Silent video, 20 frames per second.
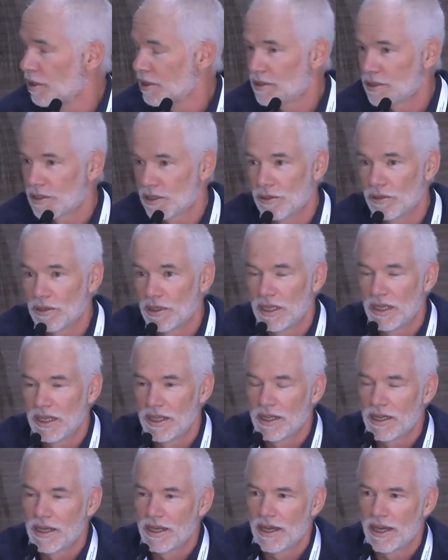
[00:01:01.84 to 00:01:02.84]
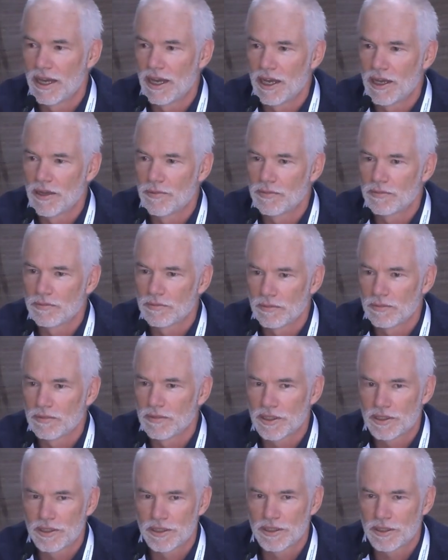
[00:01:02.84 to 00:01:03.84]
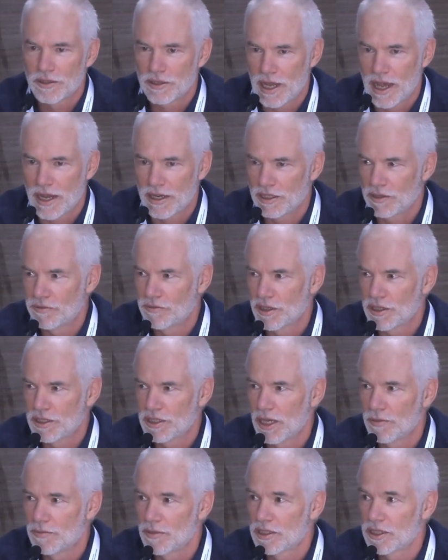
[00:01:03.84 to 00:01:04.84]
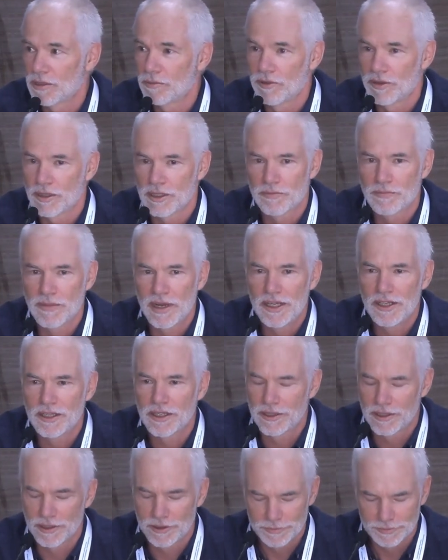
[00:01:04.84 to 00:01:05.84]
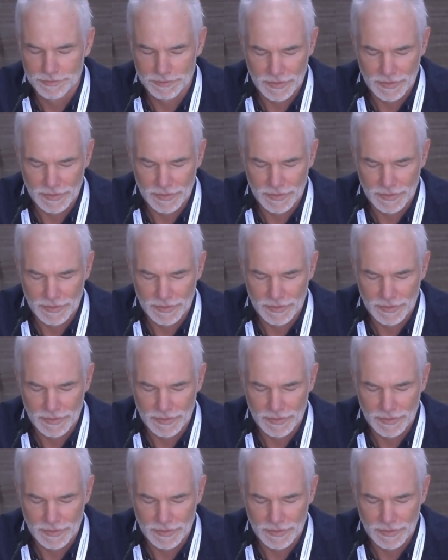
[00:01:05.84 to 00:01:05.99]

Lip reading: So this is actually the first time that some of us have met each other.